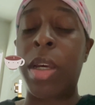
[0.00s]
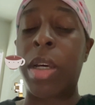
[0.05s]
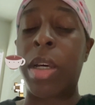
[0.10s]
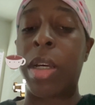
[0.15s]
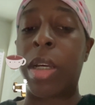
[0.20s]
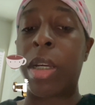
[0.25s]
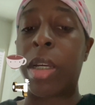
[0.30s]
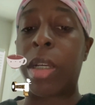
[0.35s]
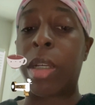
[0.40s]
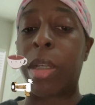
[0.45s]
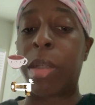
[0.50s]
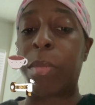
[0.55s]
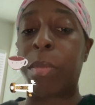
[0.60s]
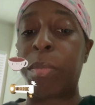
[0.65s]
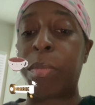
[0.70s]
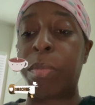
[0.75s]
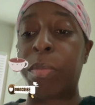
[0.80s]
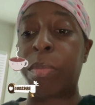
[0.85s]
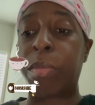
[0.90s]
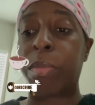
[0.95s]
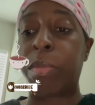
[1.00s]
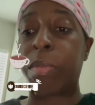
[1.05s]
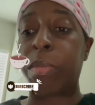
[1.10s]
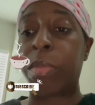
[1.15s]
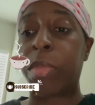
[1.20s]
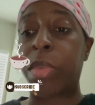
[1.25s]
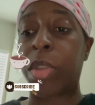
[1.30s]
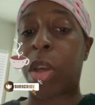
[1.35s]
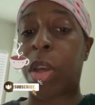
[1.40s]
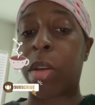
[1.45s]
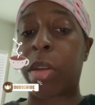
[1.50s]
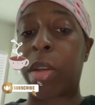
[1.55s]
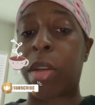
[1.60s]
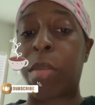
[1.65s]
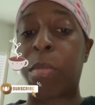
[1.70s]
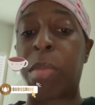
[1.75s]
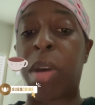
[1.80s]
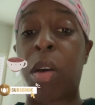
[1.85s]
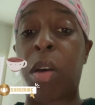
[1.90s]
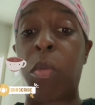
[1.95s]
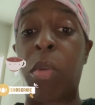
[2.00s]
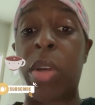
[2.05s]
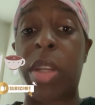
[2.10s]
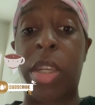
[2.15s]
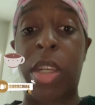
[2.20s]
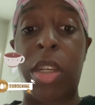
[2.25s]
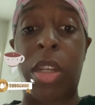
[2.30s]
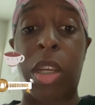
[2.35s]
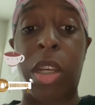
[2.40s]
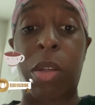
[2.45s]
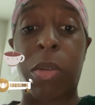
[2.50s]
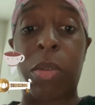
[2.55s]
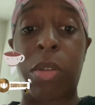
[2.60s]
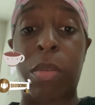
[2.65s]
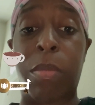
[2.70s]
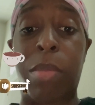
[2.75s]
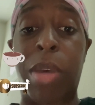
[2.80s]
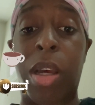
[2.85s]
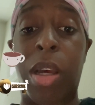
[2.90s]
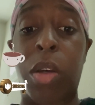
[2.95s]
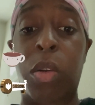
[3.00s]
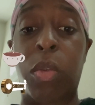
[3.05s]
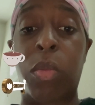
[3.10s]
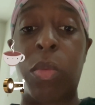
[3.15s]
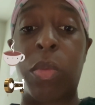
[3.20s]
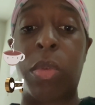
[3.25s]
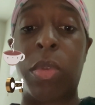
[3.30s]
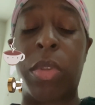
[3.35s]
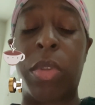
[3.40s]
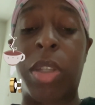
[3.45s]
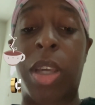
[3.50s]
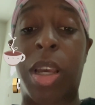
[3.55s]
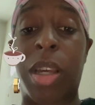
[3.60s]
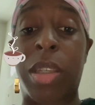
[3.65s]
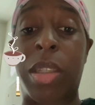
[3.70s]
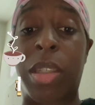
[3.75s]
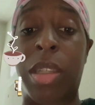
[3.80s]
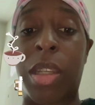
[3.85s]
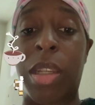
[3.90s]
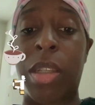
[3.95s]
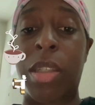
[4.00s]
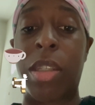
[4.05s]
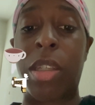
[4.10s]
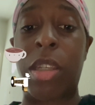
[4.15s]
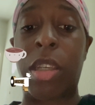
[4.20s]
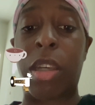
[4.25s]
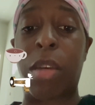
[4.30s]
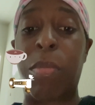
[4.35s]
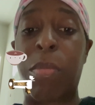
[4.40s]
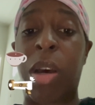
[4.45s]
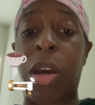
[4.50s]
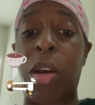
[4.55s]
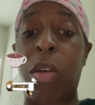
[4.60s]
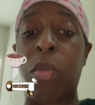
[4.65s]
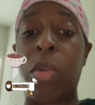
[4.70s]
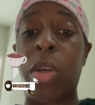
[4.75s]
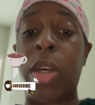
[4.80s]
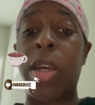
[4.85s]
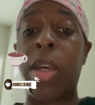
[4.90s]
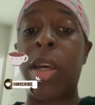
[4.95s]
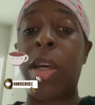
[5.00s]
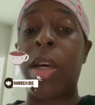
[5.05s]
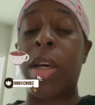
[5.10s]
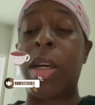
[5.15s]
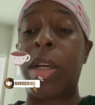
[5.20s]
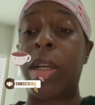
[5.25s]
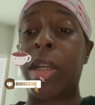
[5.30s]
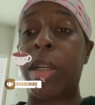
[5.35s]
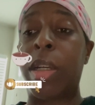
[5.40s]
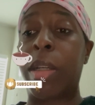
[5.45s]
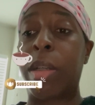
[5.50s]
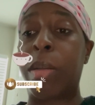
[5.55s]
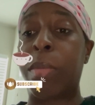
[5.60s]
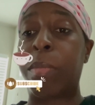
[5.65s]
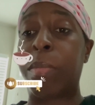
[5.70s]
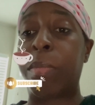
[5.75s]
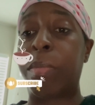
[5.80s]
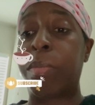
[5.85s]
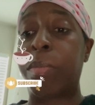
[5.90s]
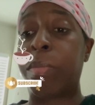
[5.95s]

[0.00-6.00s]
um talking about what he knows about toxicity about um